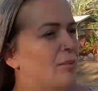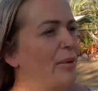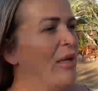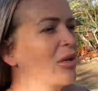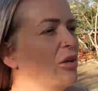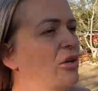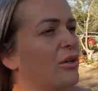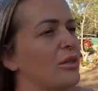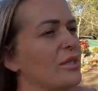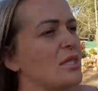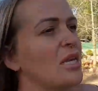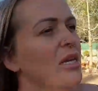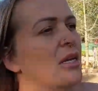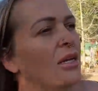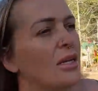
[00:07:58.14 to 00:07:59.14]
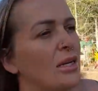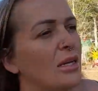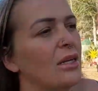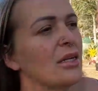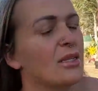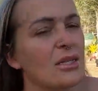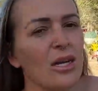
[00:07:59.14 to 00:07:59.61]
because
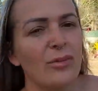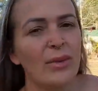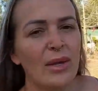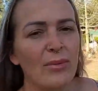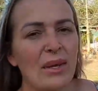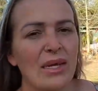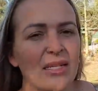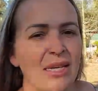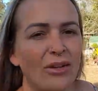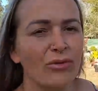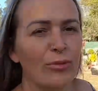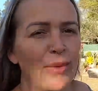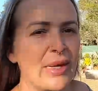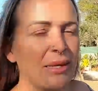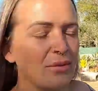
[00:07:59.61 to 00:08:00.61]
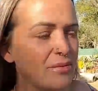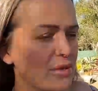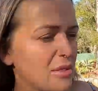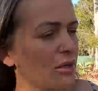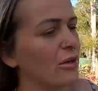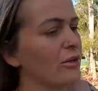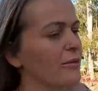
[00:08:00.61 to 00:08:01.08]
it's going to be a big day for me.
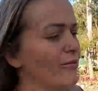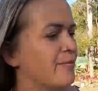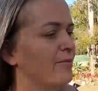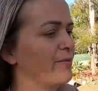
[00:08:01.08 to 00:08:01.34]
So